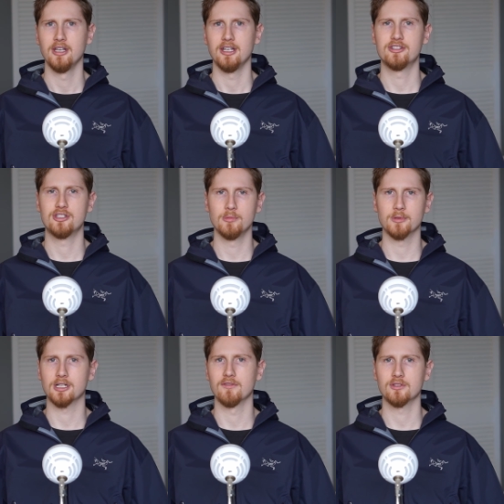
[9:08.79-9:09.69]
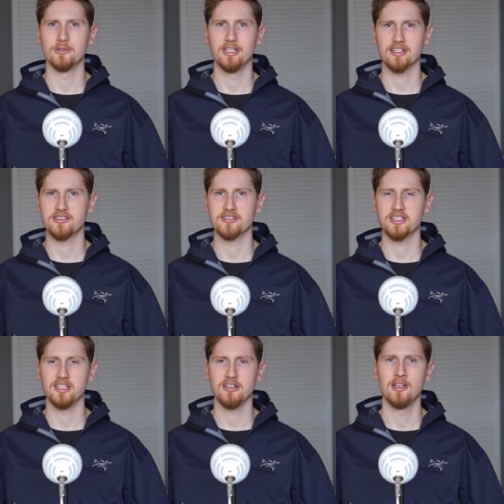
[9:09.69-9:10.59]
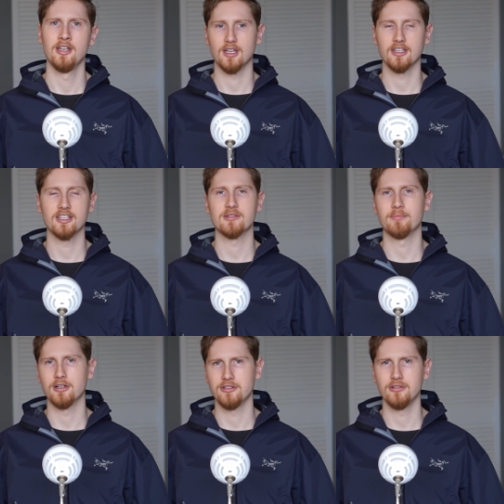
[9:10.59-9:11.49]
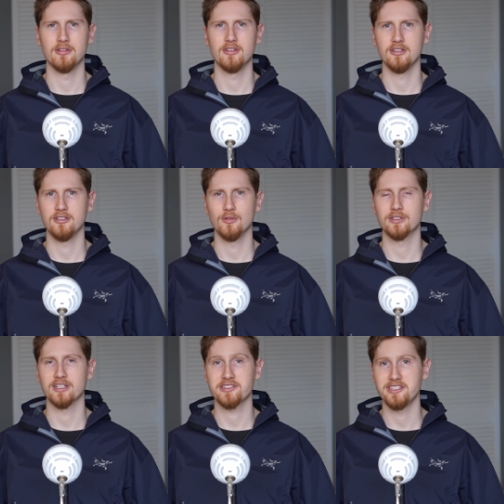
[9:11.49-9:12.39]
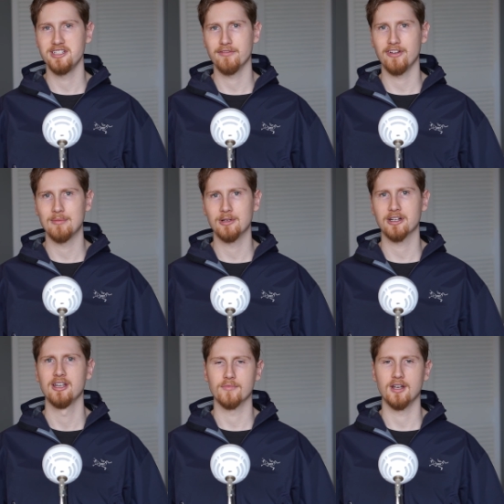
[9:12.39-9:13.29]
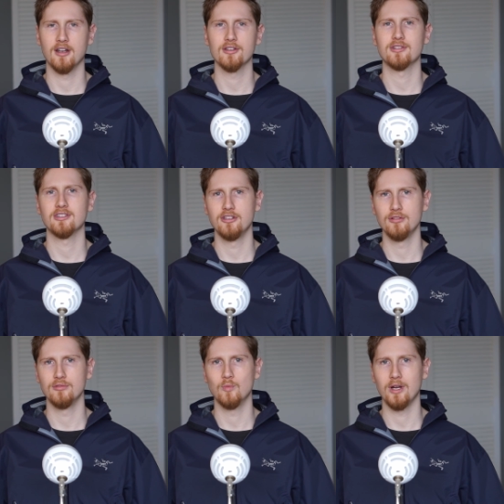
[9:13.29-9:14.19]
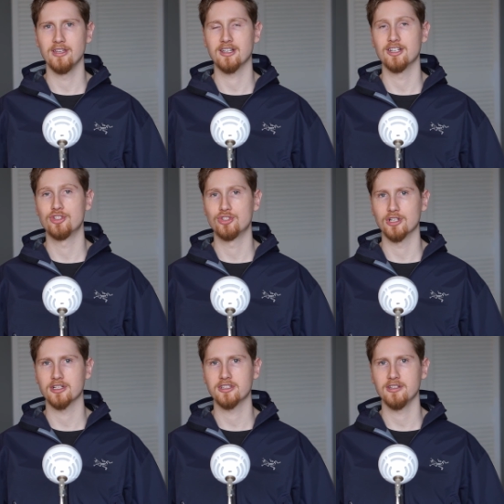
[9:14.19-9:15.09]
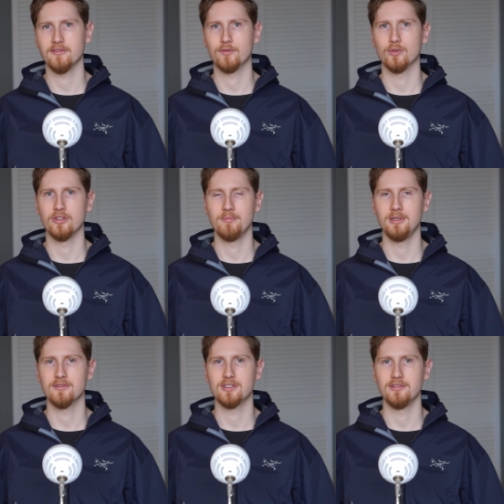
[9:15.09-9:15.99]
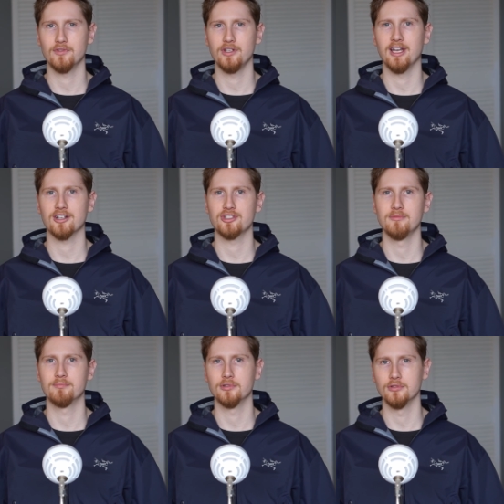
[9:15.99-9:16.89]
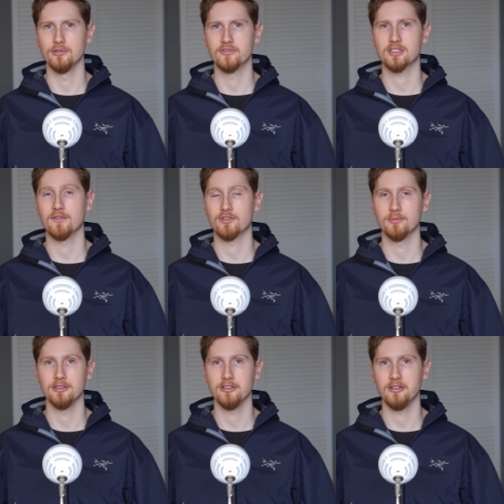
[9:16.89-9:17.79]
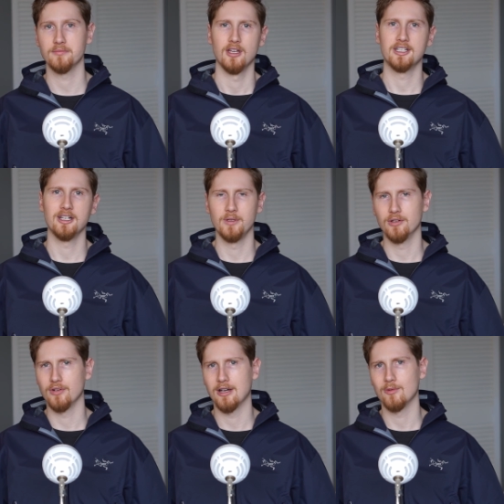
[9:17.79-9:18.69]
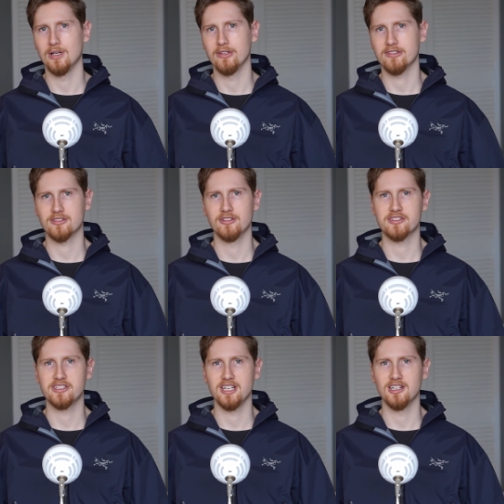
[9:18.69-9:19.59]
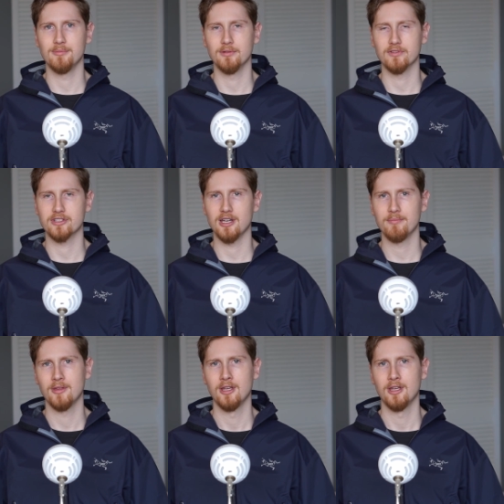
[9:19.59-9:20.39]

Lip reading: It's super comfortable next to skin. I think that's in part due to the Gore-Tex C-knit fabric, and I also think the new way they construct it for the PFC free actually improves comfortability. Again, we don't know how well this is going to stand up over time.